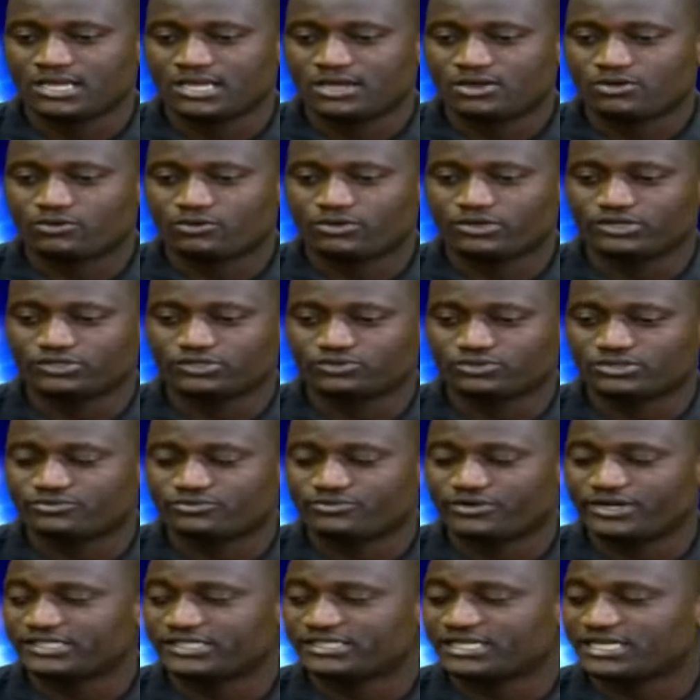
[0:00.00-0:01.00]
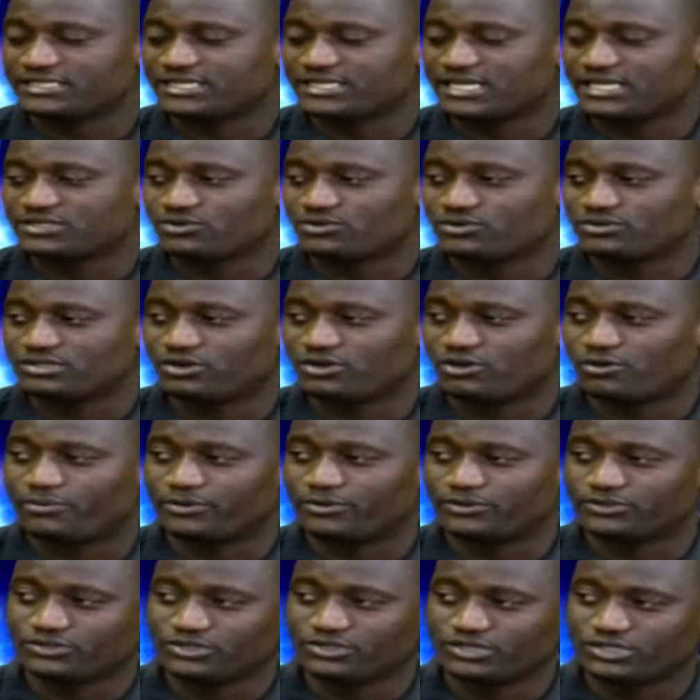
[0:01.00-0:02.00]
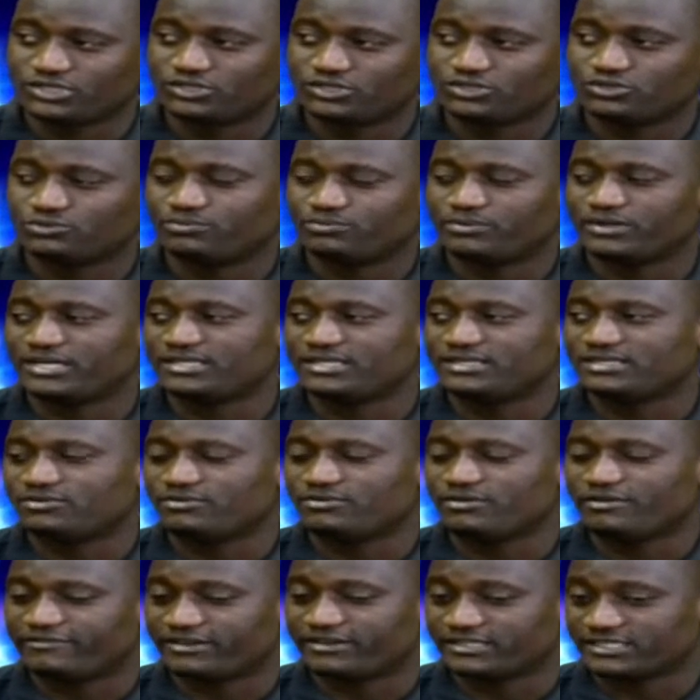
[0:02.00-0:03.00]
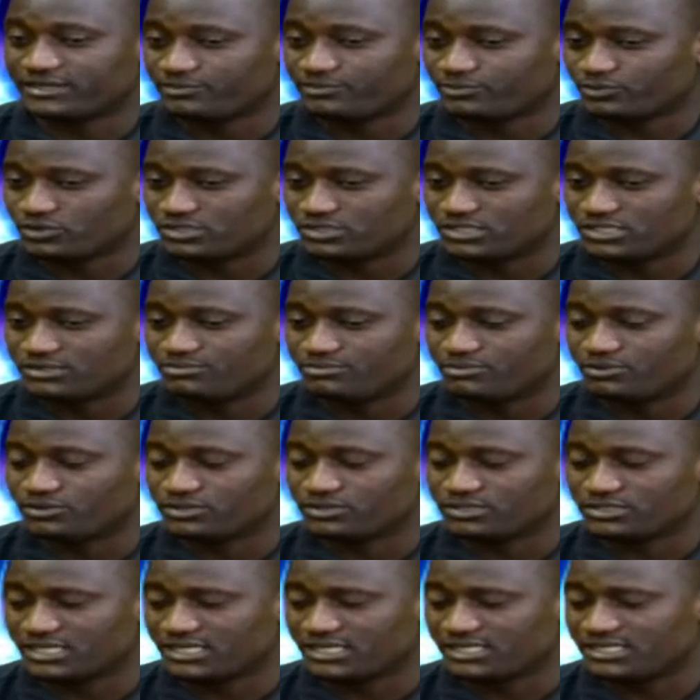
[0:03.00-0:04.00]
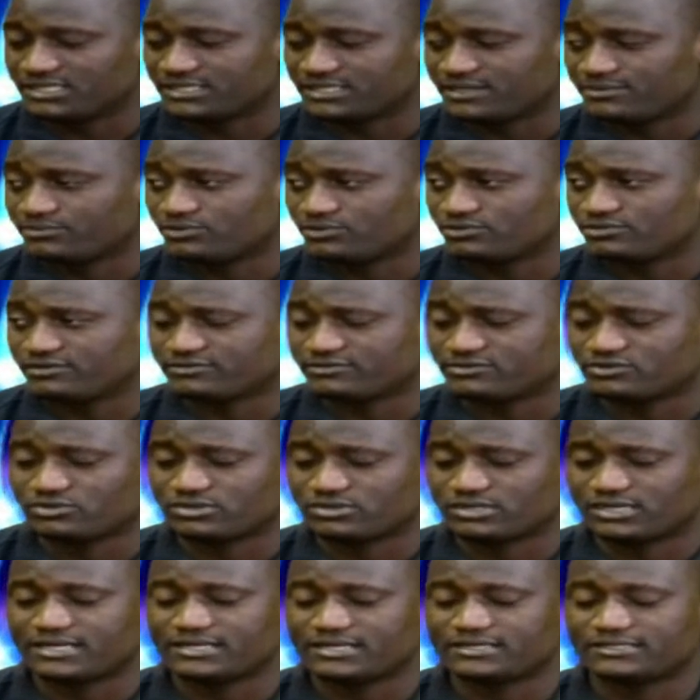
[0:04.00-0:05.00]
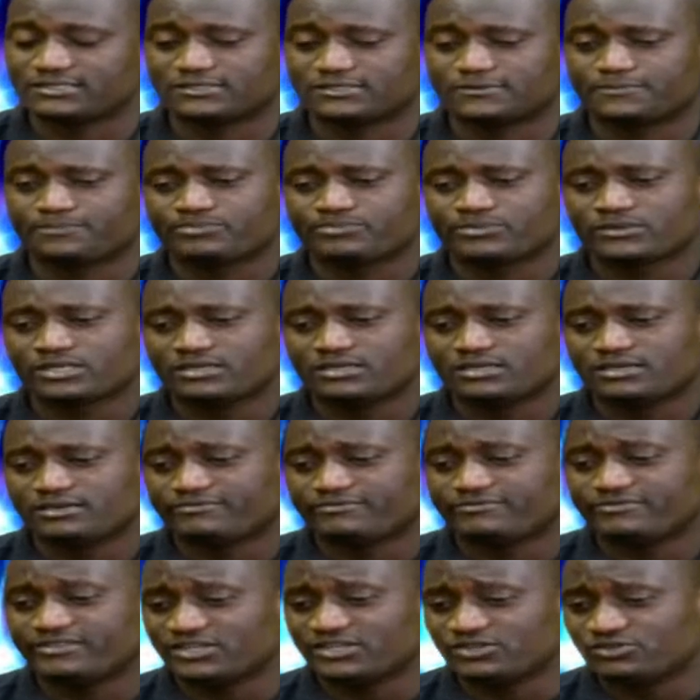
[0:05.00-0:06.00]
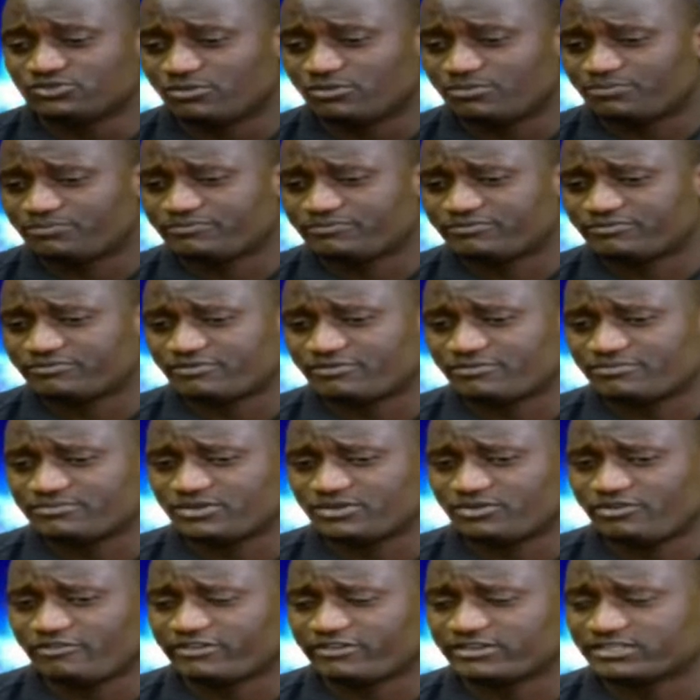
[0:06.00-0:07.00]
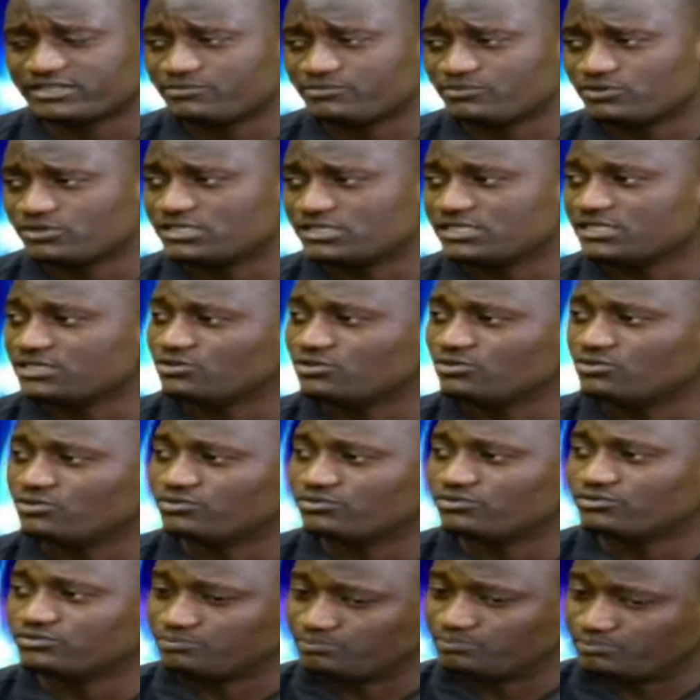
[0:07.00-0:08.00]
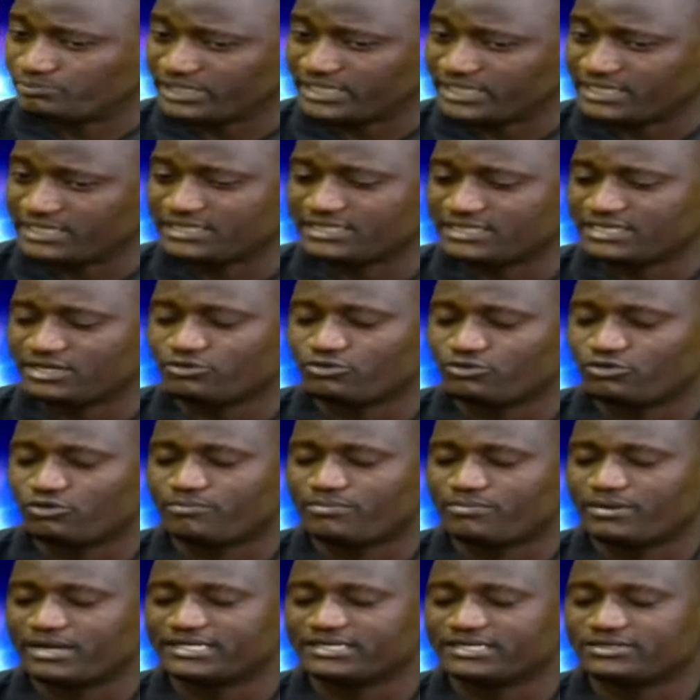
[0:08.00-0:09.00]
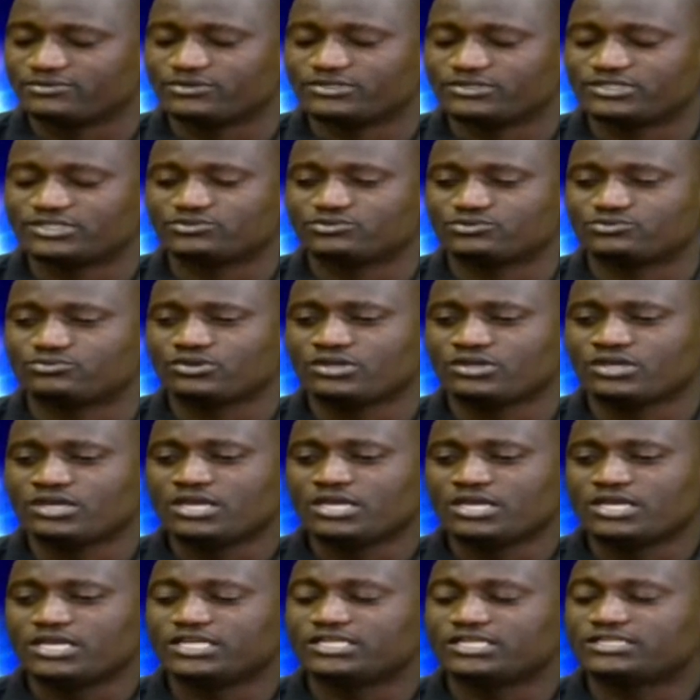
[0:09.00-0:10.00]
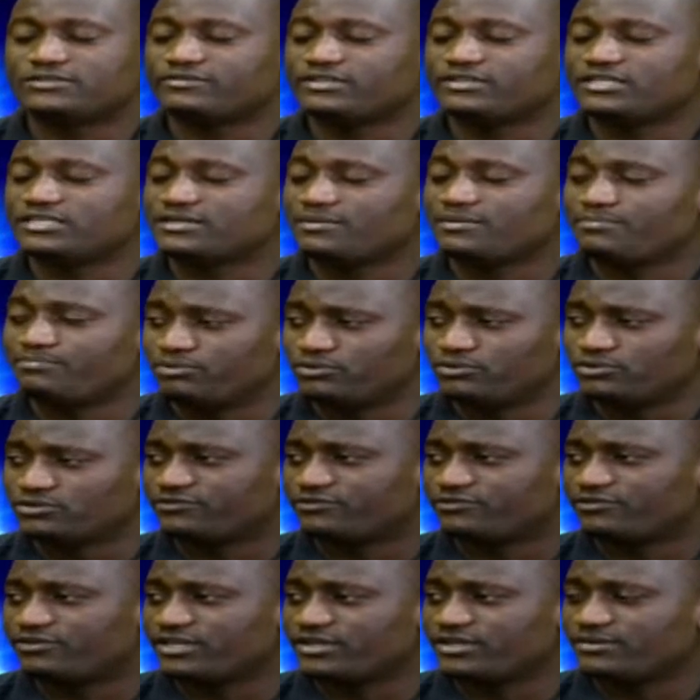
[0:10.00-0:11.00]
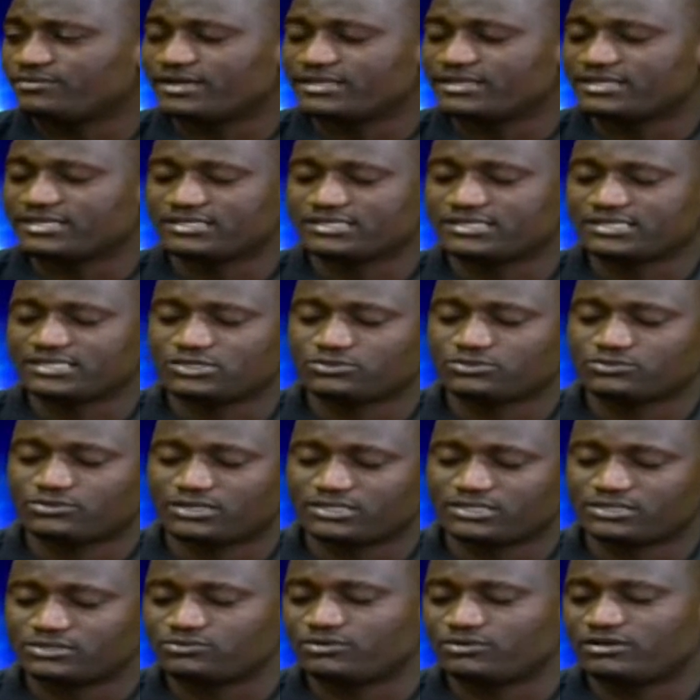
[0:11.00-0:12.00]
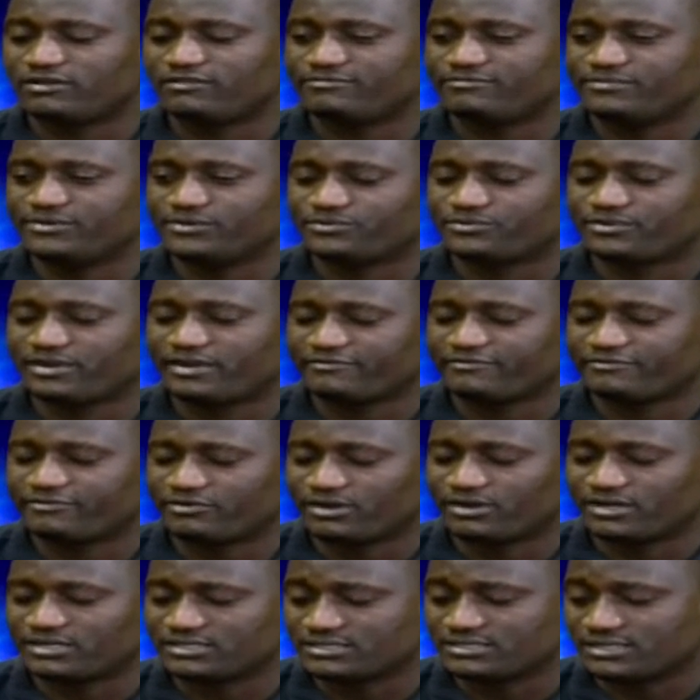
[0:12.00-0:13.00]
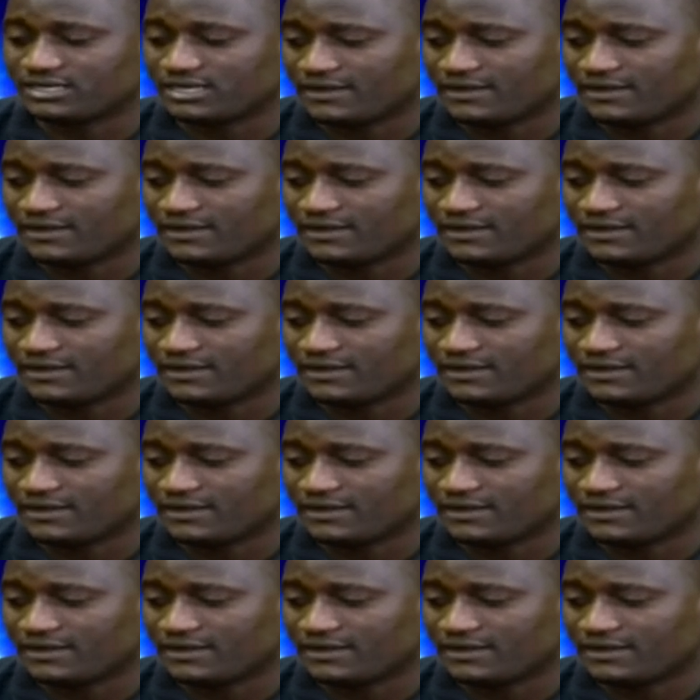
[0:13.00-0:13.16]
going to the Rangers, he has got the opportunity to play in the UEFA Champions League, because they are the champions of Scotland. If they drop from the UEFA Champions League, you play in the Europa League, which is it's a boost for him. I think this is what we have been crying for as